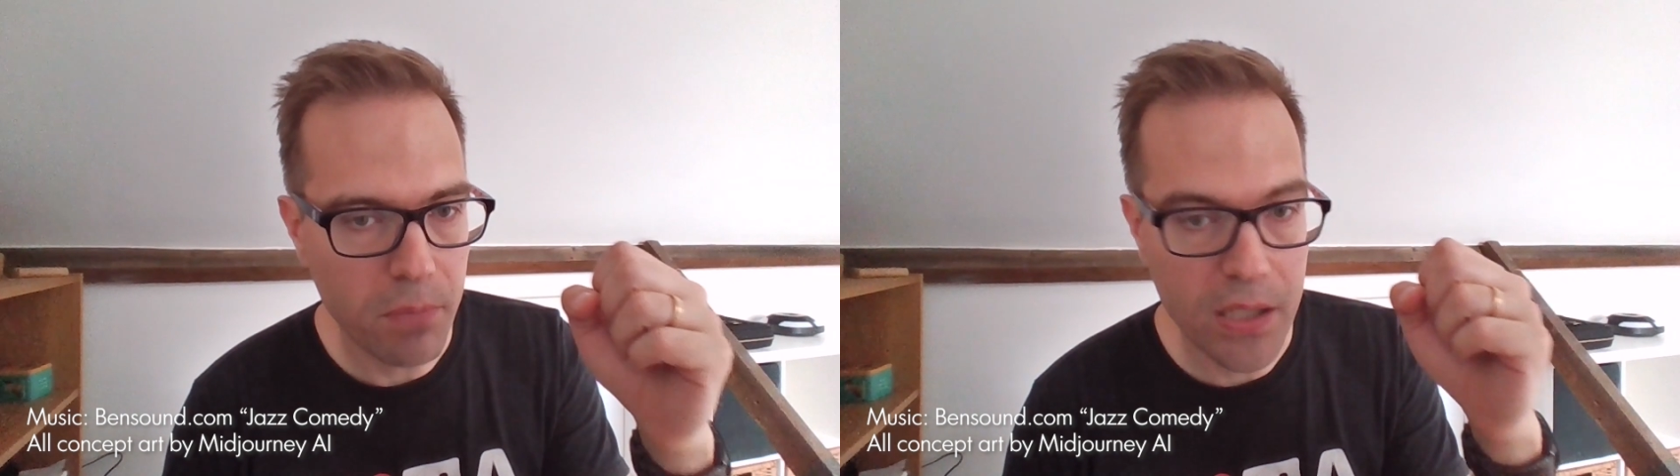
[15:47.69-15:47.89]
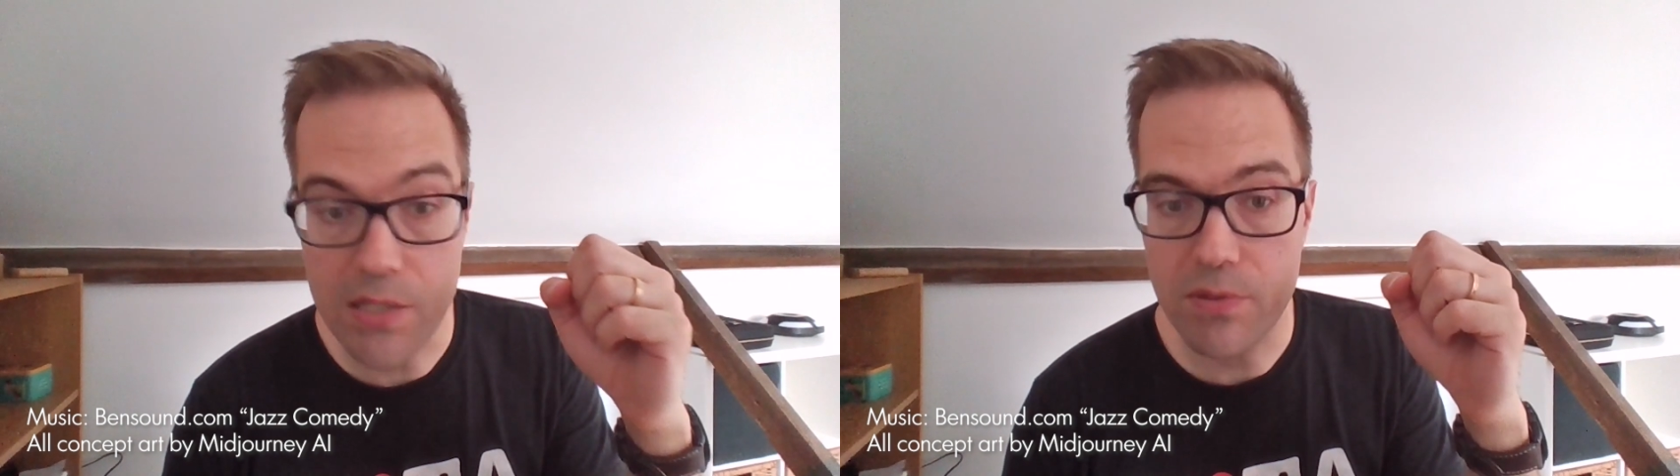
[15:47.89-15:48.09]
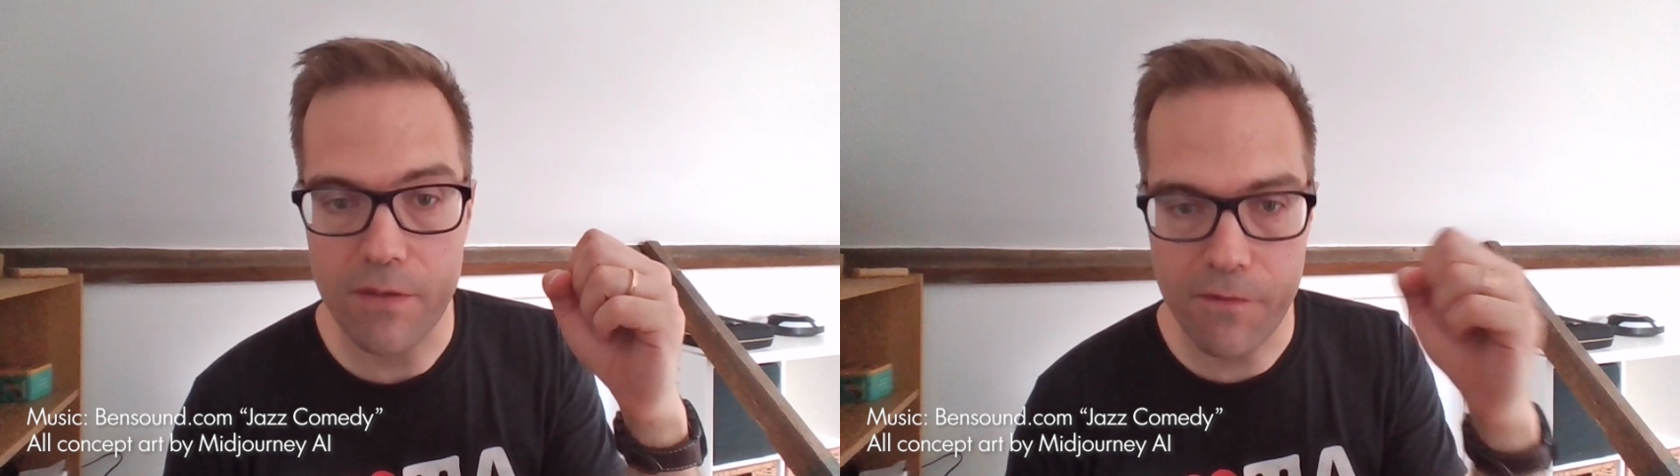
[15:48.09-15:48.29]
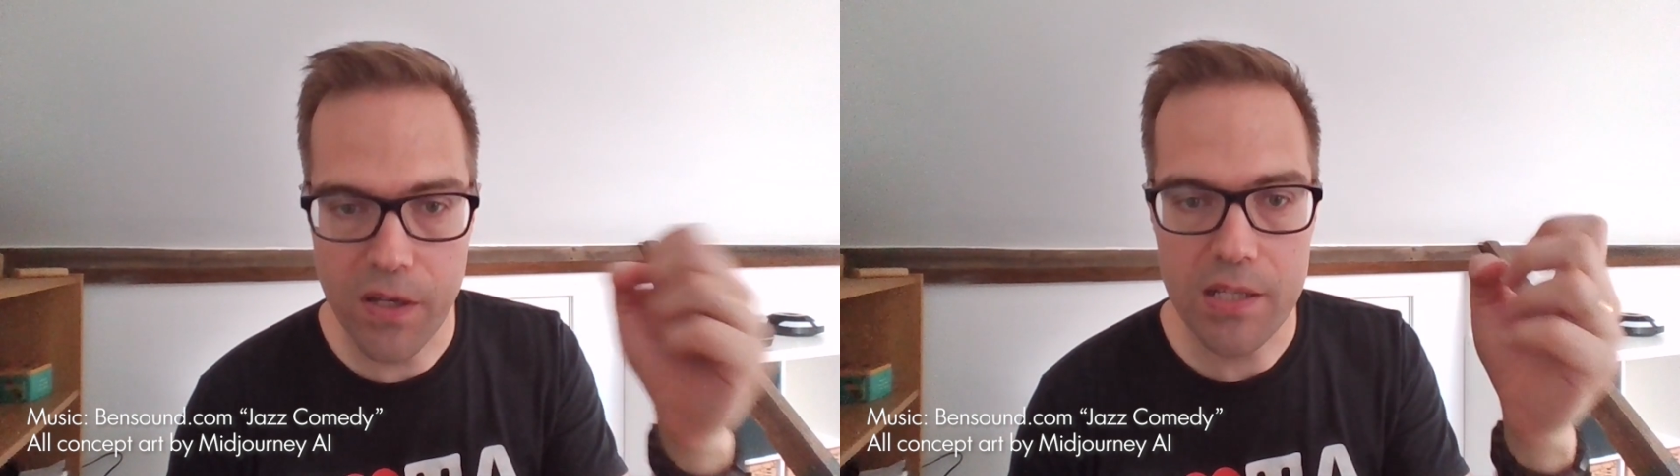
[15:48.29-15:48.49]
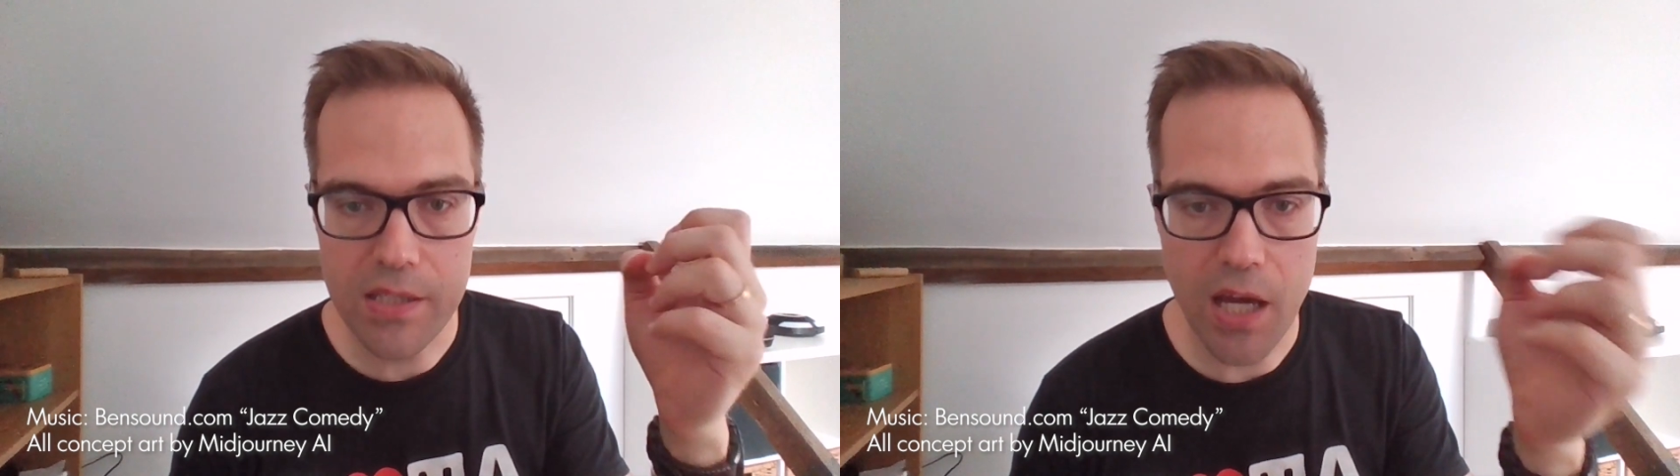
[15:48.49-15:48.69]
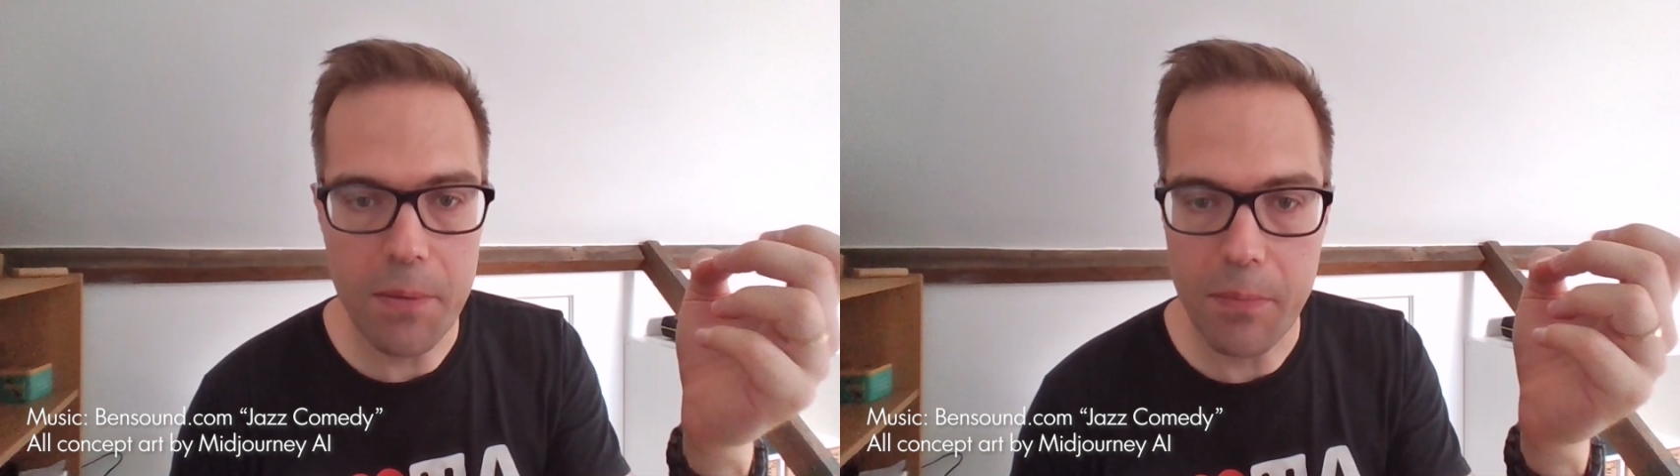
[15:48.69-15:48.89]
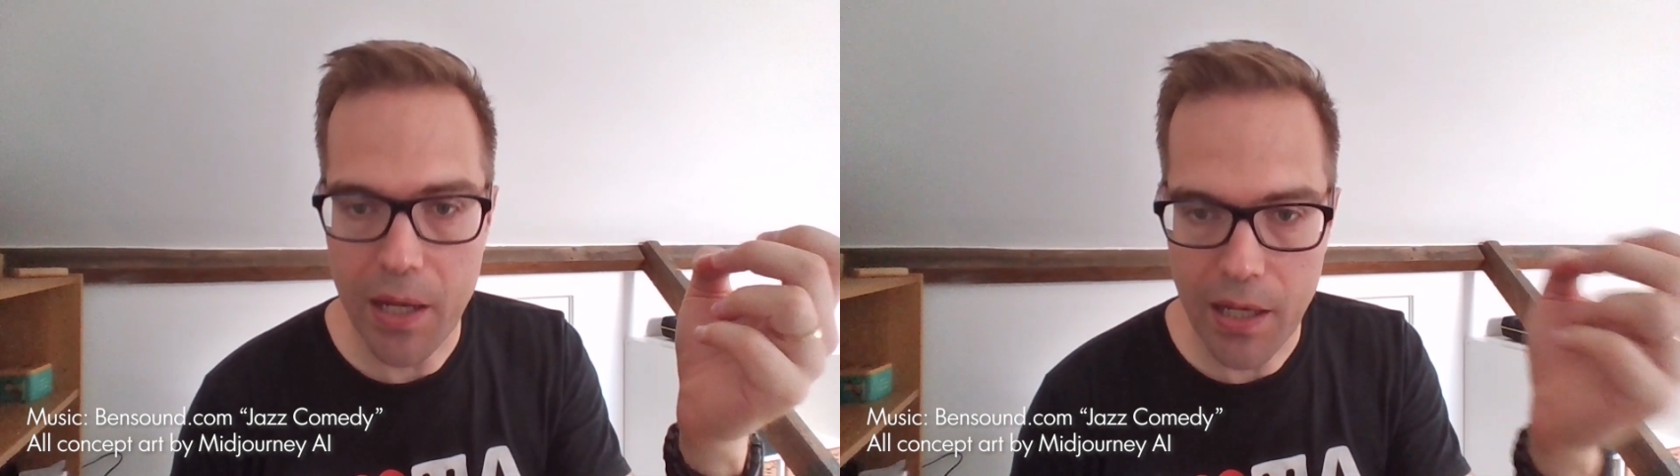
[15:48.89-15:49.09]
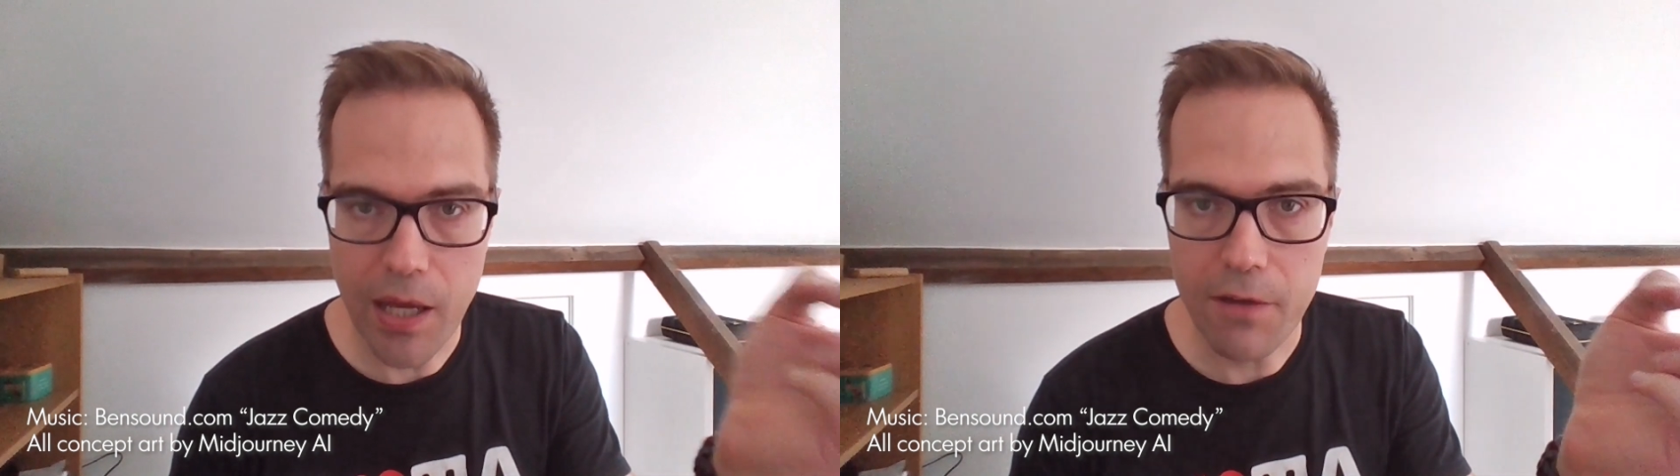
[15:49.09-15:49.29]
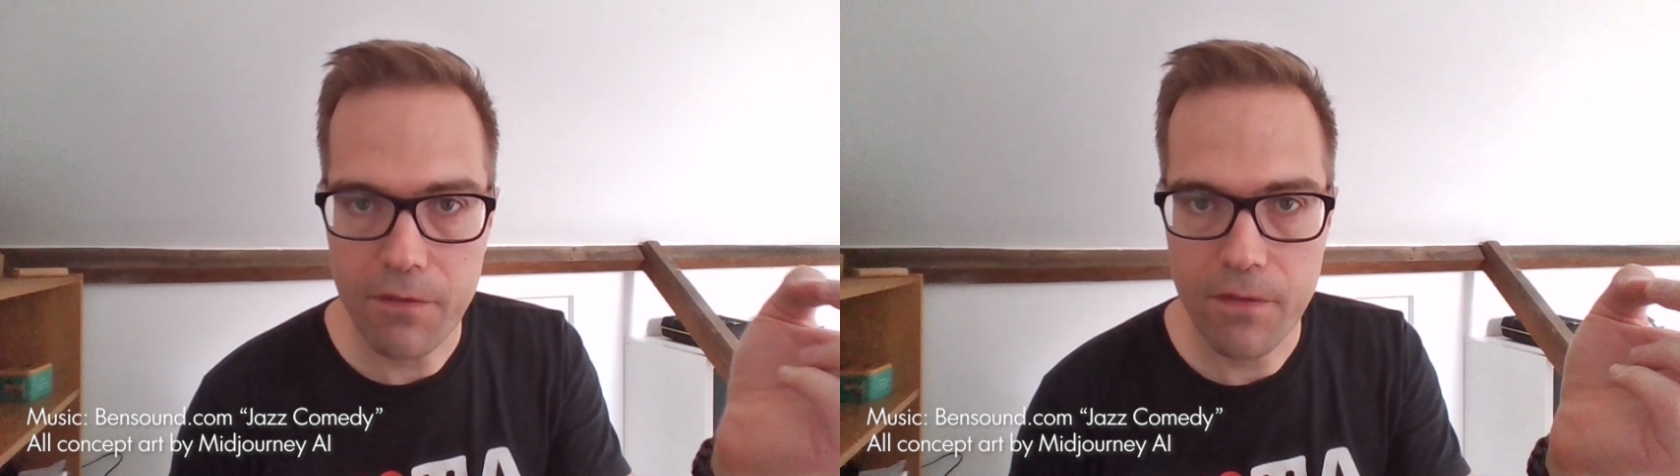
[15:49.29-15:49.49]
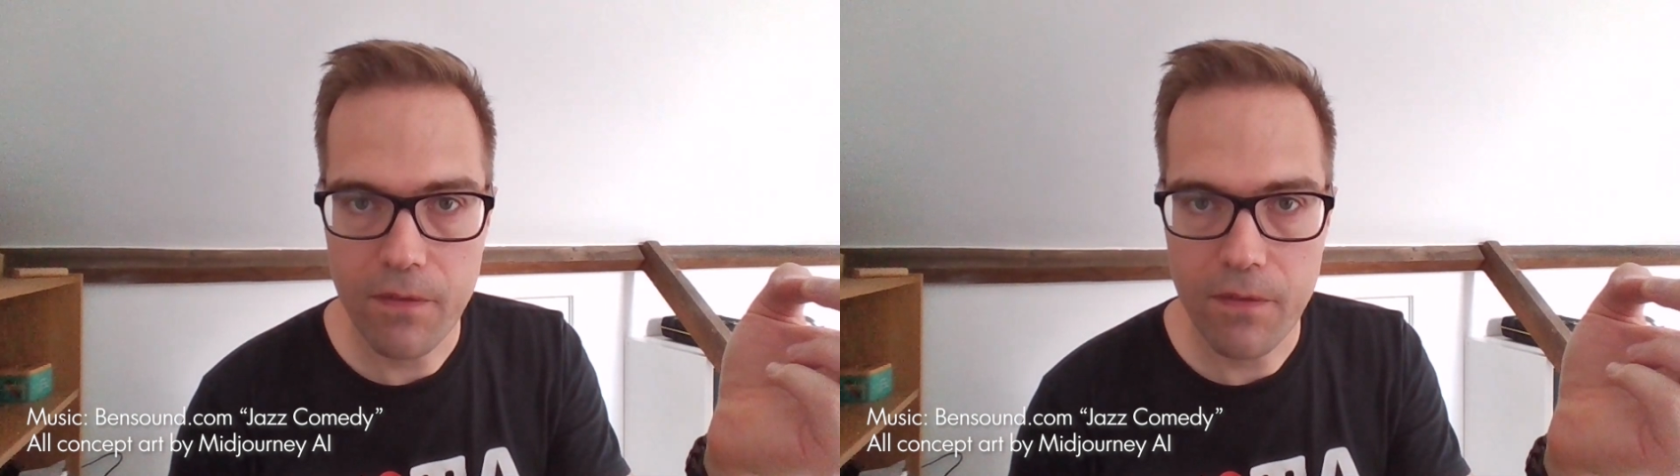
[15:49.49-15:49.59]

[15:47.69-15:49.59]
because it was the first time in my life